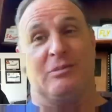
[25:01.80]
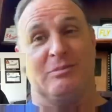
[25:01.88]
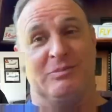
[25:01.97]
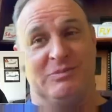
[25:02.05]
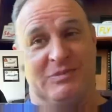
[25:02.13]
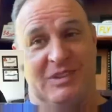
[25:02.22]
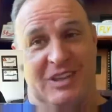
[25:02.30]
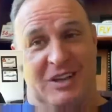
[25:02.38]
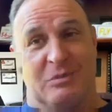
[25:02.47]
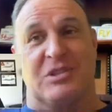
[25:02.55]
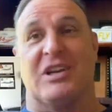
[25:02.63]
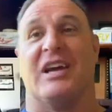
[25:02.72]
them. You know
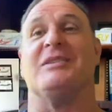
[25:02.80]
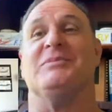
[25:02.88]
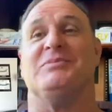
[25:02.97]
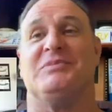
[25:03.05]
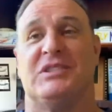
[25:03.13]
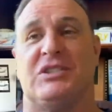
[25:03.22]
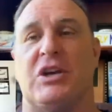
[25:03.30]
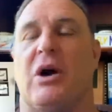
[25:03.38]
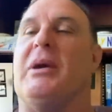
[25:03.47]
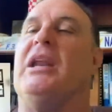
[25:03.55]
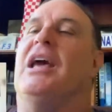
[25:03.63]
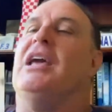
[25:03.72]
what I'm saying? So,
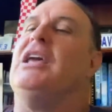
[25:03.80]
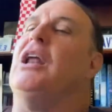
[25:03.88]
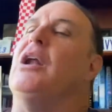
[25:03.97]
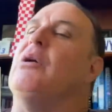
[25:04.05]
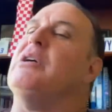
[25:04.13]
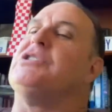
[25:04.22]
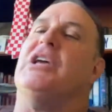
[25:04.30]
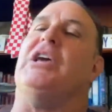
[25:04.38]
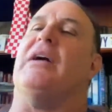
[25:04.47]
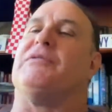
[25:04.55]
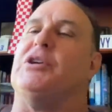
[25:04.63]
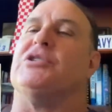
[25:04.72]
I mean, you know, it's,
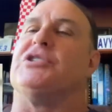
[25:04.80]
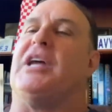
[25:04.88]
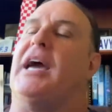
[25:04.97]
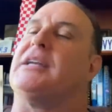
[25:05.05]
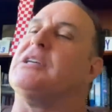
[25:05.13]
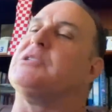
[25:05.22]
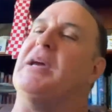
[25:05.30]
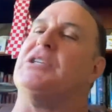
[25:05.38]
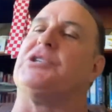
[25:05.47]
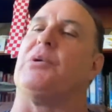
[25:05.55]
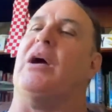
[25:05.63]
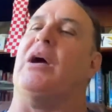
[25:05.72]
you have to use tactics
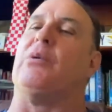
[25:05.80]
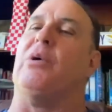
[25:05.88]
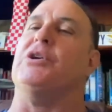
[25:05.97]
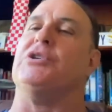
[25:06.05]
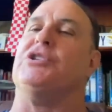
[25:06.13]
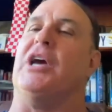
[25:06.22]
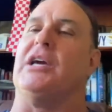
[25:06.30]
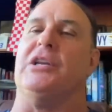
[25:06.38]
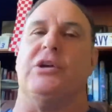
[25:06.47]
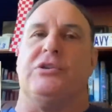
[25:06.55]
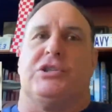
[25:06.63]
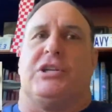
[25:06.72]
based around what your jet
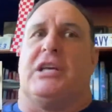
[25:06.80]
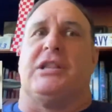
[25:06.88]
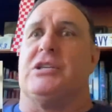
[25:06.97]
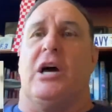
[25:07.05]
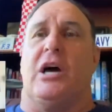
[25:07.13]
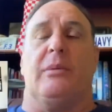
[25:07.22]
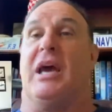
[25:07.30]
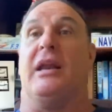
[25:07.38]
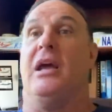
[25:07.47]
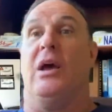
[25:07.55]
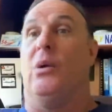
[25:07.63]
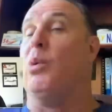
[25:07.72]
could do. Just like the
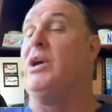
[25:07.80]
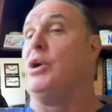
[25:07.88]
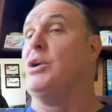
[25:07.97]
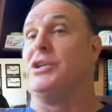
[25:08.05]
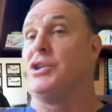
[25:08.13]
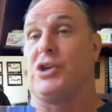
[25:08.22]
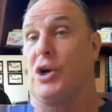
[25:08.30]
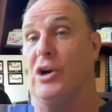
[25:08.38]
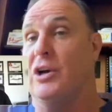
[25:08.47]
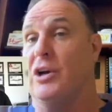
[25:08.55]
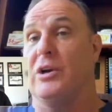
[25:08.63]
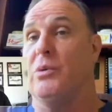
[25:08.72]
Tomcat, we couldn't
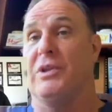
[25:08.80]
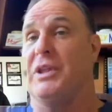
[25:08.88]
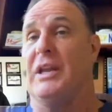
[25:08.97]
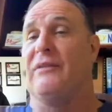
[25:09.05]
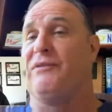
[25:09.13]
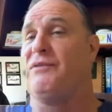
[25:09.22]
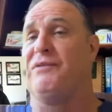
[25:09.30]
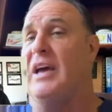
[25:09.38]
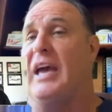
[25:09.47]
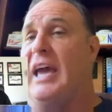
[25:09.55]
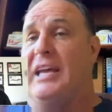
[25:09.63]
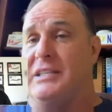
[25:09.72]
turn with an
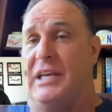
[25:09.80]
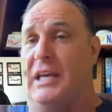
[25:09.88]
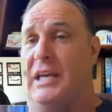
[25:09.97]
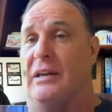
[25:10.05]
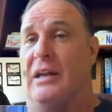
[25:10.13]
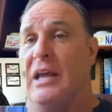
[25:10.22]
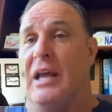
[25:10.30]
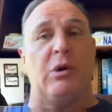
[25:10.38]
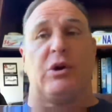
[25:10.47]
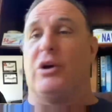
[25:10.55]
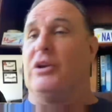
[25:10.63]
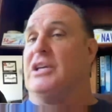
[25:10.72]
F-18.
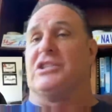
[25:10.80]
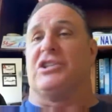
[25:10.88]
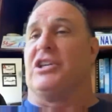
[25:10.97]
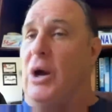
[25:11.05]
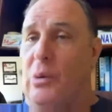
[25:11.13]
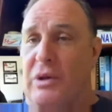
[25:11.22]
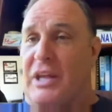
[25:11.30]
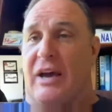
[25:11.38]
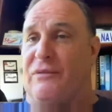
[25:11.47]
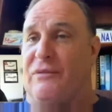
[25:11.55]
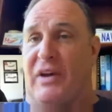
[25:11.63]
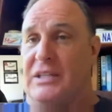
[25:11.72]
We couldn't get slow with an
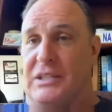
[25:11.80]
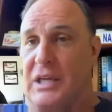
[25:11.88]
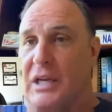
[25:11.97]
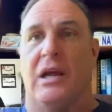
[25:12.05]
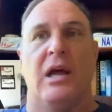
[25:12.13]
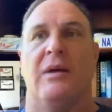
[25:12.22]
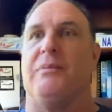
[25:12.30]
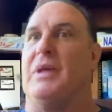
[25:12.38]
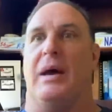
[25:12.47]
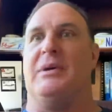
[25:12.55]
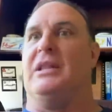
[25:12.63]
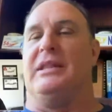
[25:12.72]
F-18.
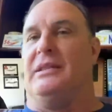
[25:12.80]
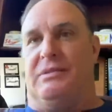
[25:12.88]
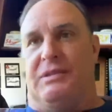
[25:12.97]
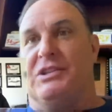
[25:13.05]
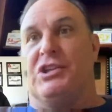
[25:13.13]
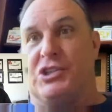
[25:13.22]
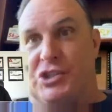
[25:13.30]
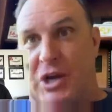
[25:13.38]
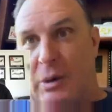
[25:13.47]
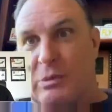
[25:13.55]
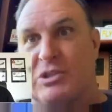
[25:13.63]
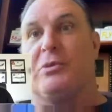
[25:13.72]
I mean, the
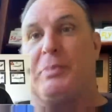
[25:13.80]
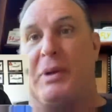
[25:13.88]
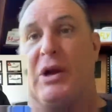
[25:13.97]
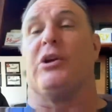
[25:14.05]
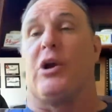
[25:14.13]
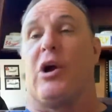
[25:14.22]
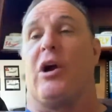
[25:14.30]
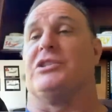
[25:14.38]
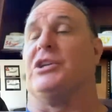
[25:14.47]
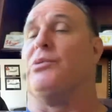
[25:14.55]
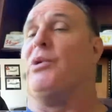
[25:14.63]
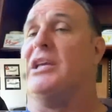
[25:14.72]
jet was superior to ours
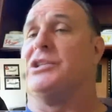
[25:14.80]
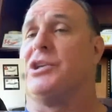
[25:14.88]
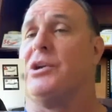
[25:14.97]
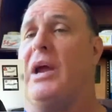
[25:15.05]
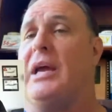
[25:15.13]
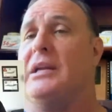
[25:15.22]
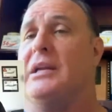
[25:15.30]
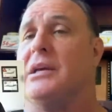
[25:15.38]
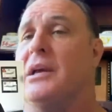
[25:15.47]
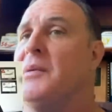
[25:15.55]
in radius and rate.